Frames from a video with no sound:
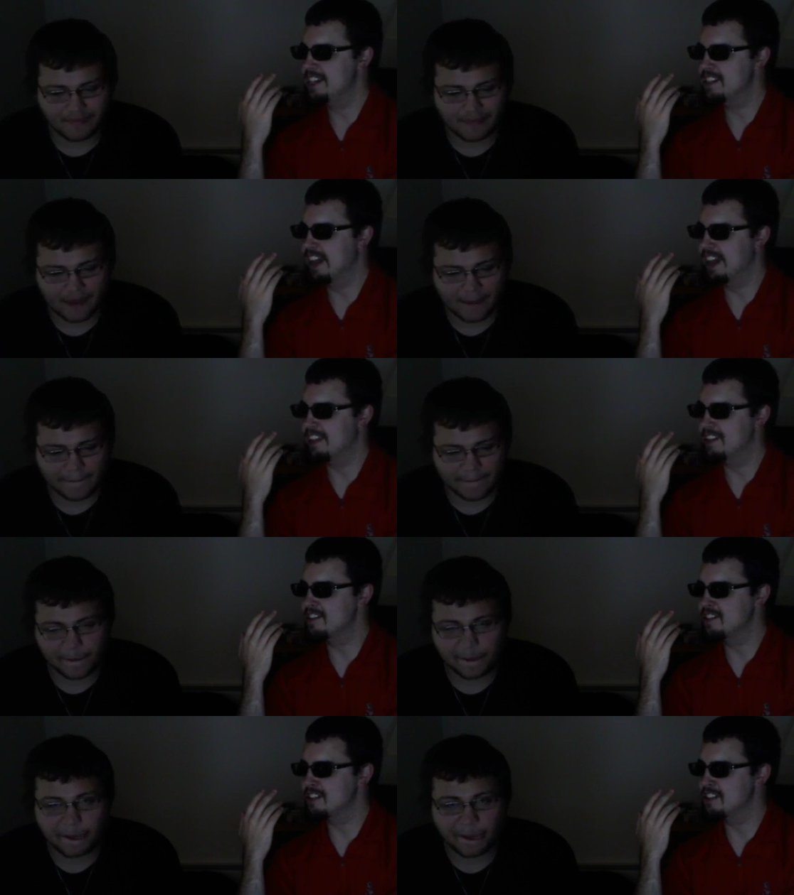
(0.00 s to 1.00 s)
Speaker 1: like there's
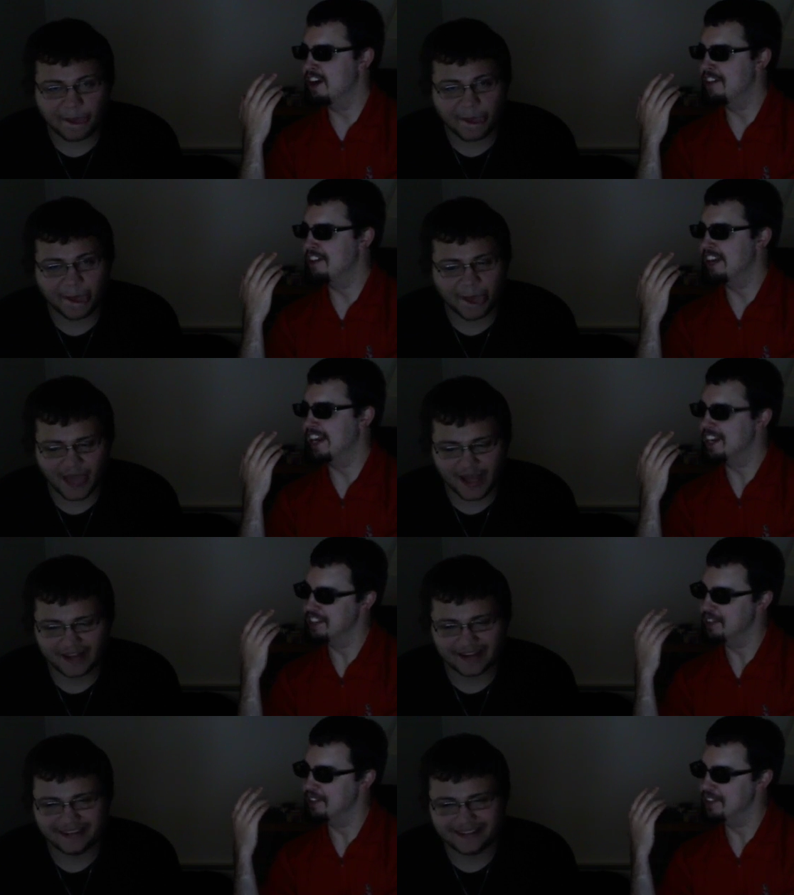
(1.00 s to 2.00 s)
just nothing i can
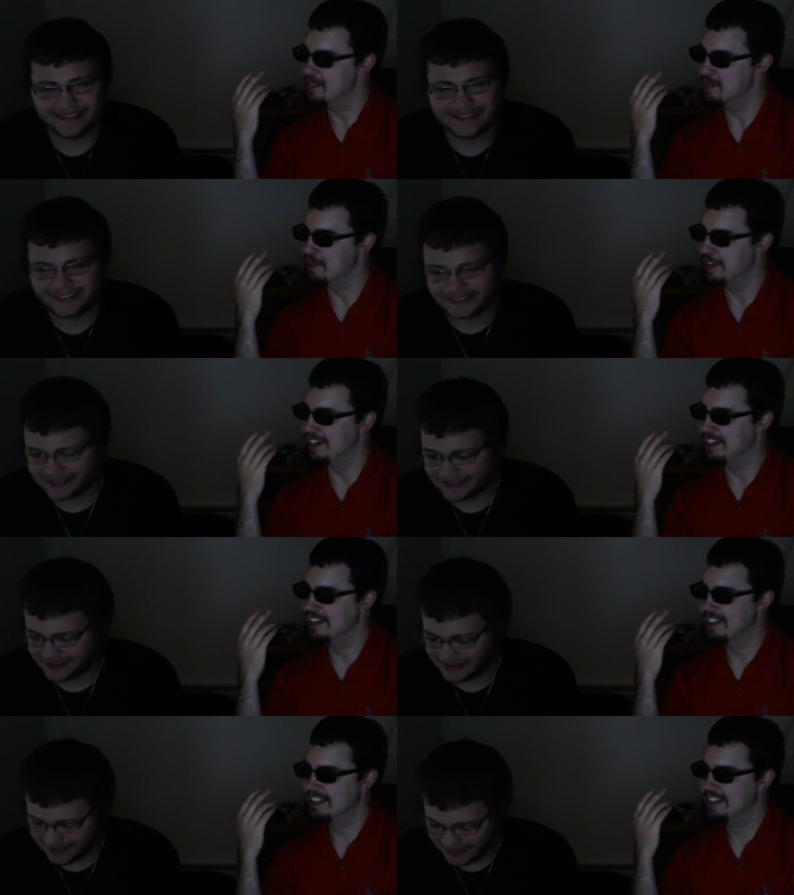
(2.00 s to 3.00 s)
do at this point
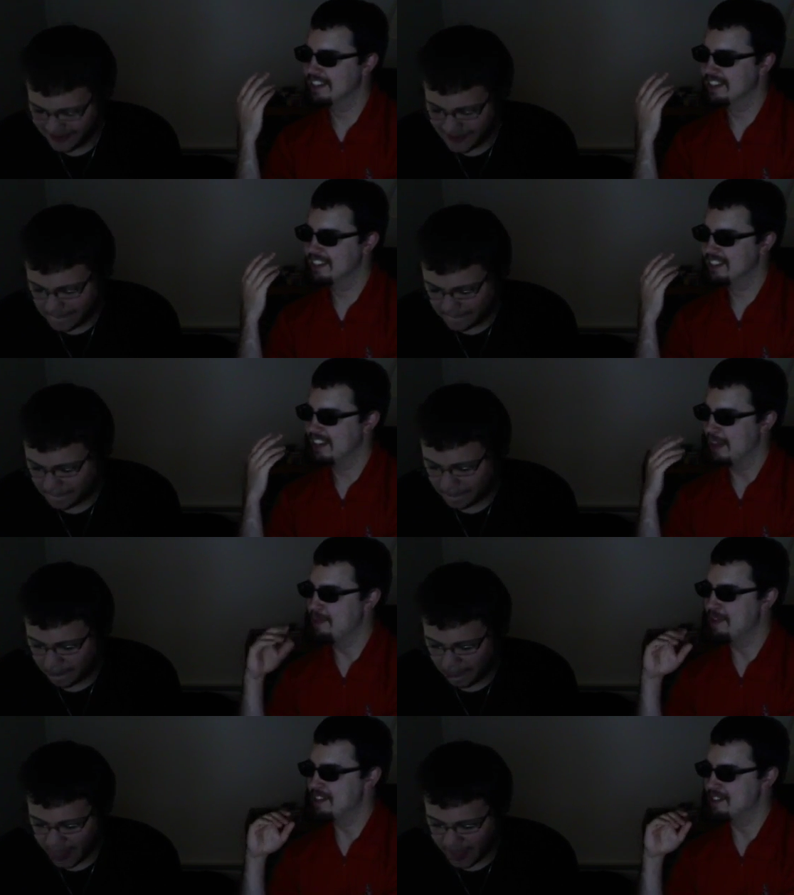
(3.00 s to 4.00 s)
i'm
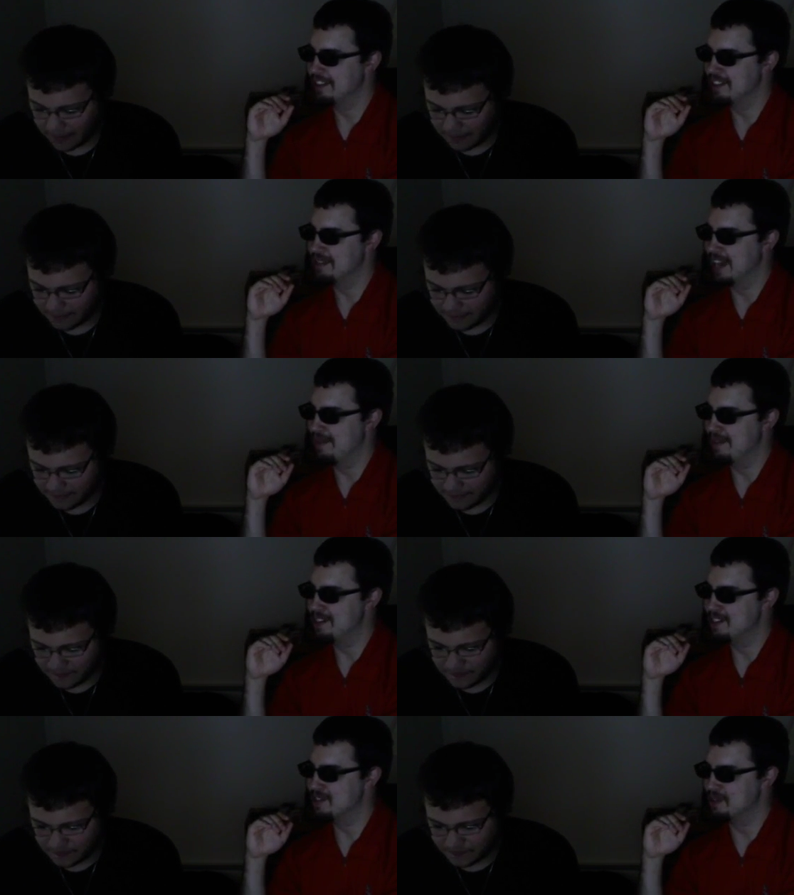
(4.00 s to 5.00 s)
pretty sure that's what happened he
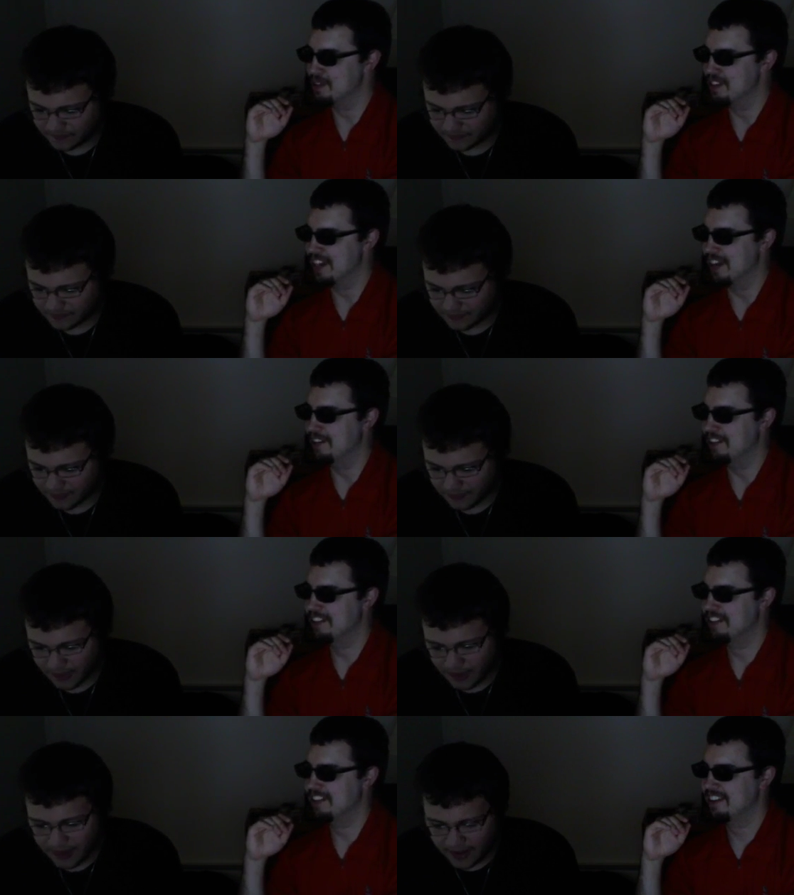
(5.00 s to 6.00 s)
just threw in the towel
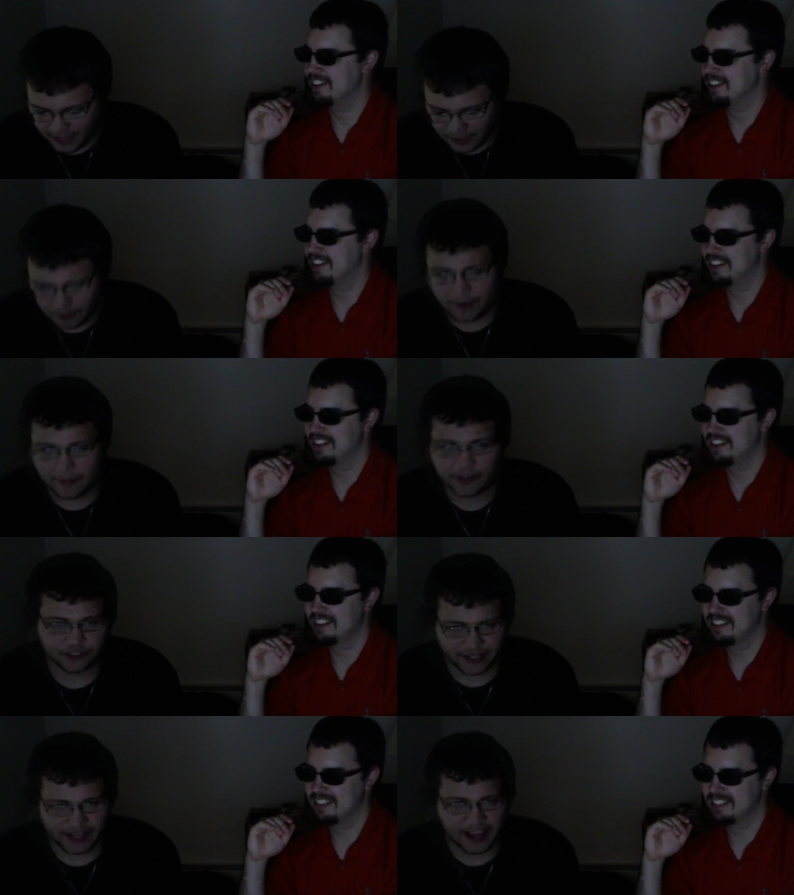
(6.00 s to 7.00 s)
Speaker 2: he's pretty much
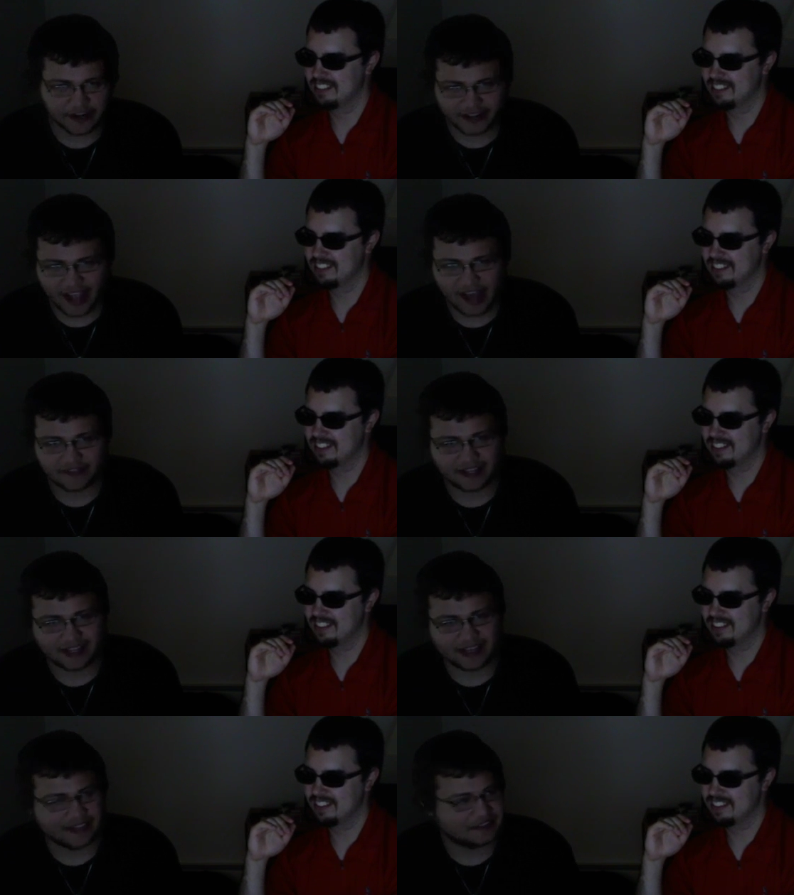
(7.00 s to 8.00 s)
looking at her kind of like a
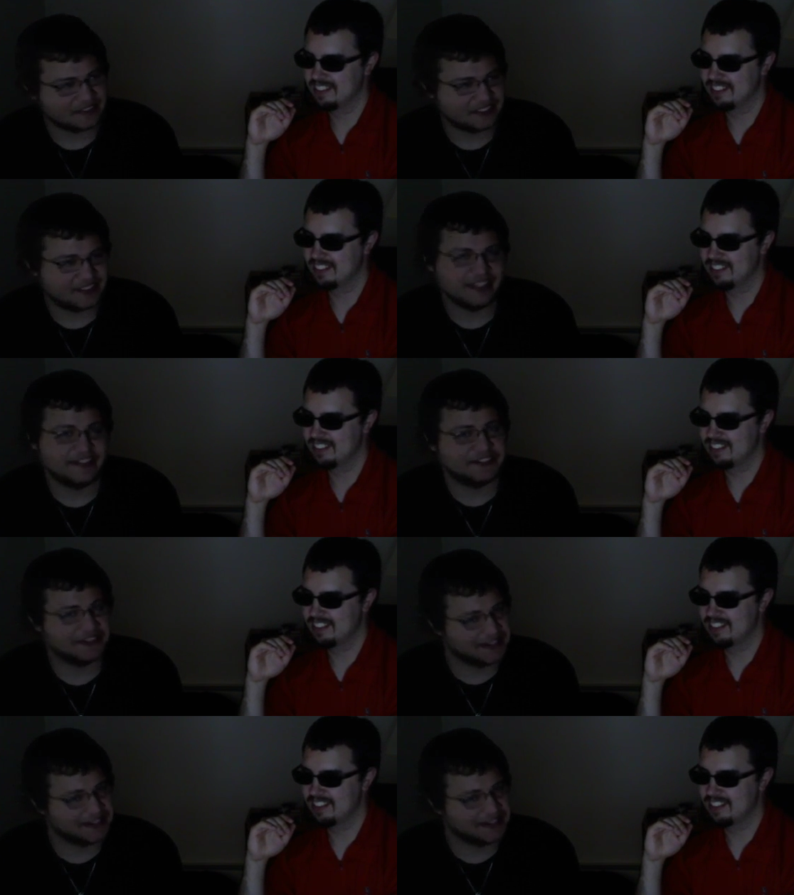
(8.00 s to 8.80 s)
little sister in